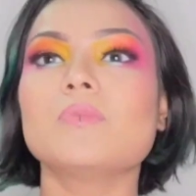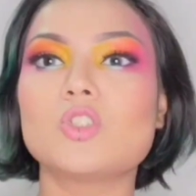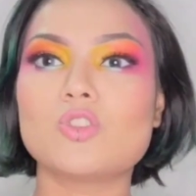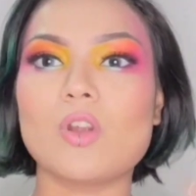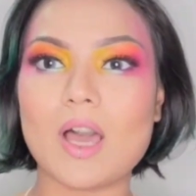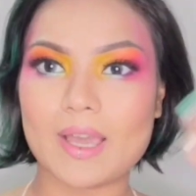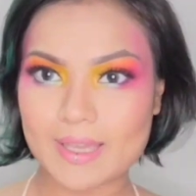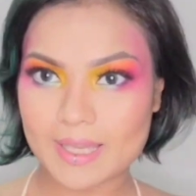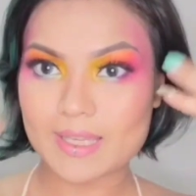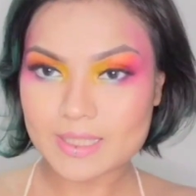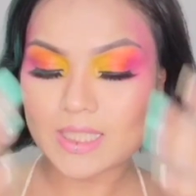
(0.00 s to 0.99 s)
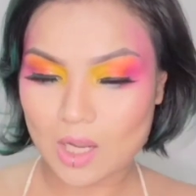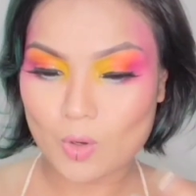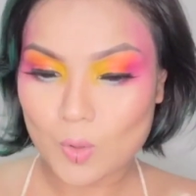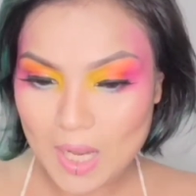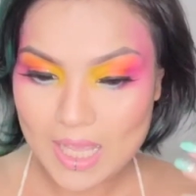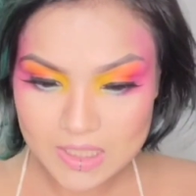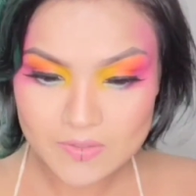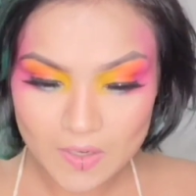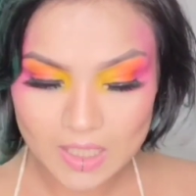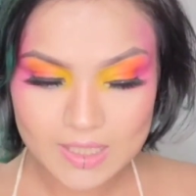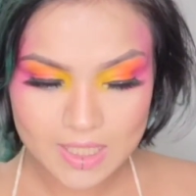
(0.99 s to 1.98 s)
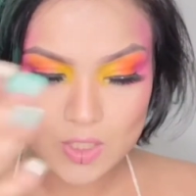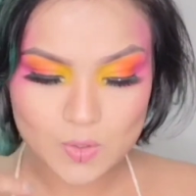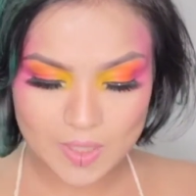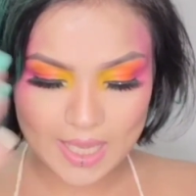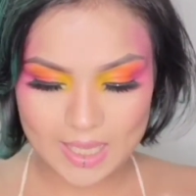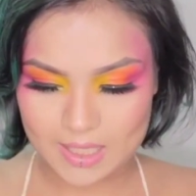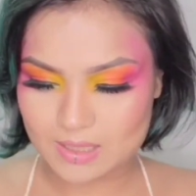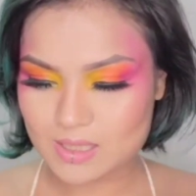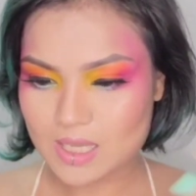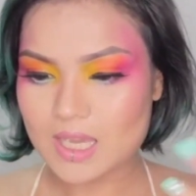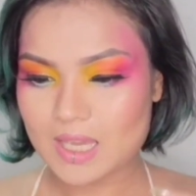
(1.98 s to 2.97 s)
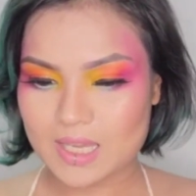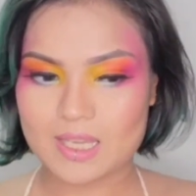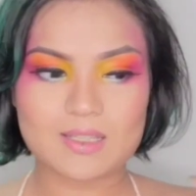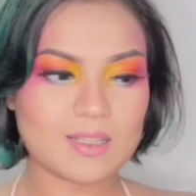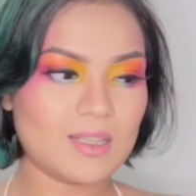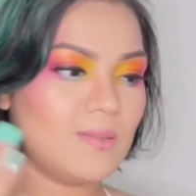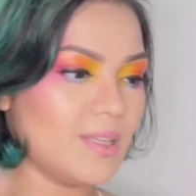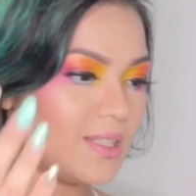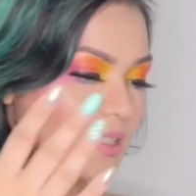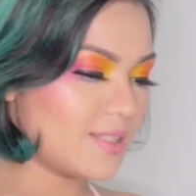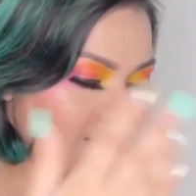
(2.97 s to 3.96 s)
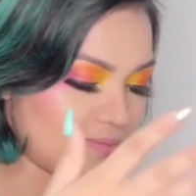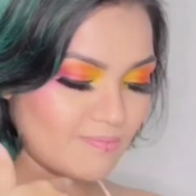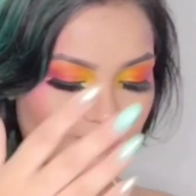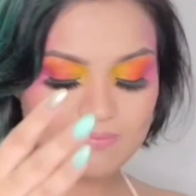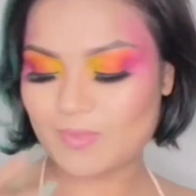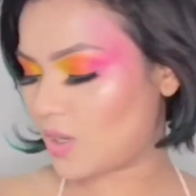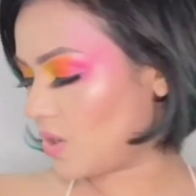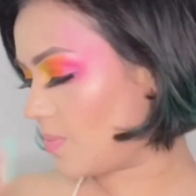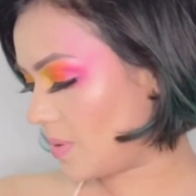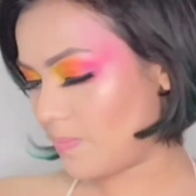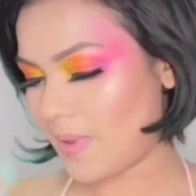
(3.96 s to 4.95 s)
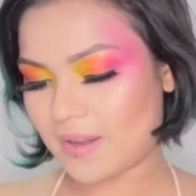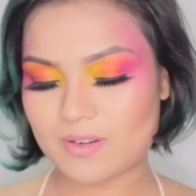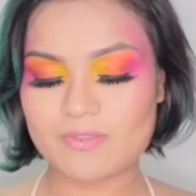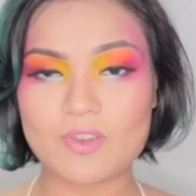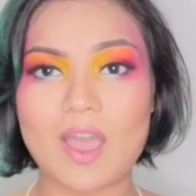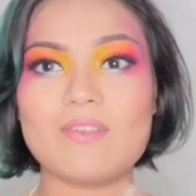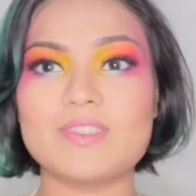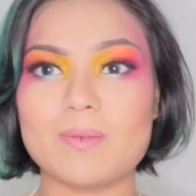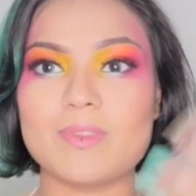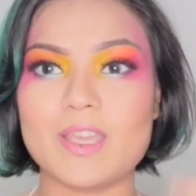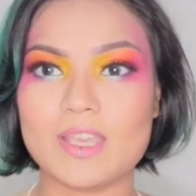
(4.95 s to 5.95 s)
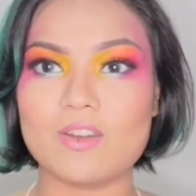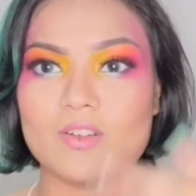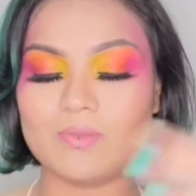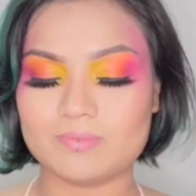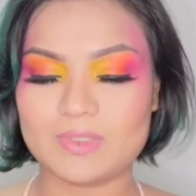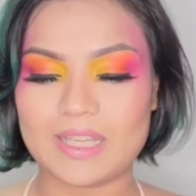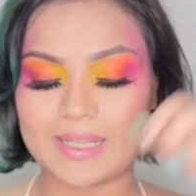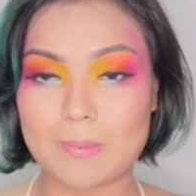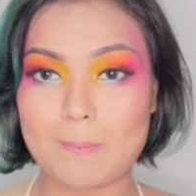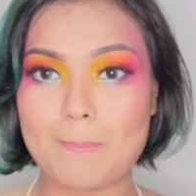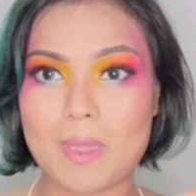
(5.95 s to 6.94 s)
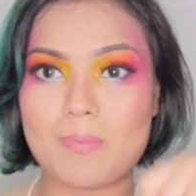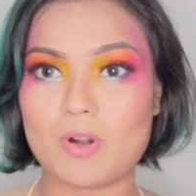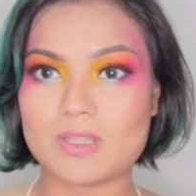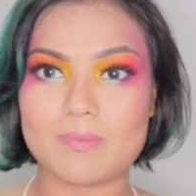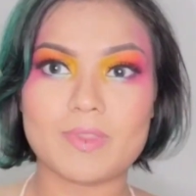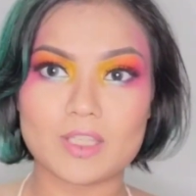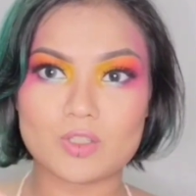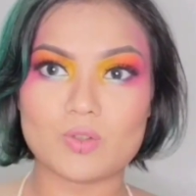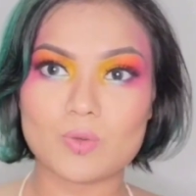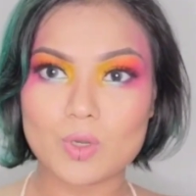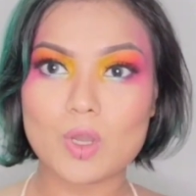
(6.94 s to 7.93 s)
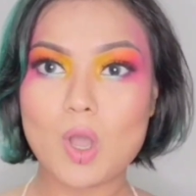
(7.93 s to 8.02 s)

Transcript: dry it down as fast as you can. It's going to be better if you have something like a paper or something to...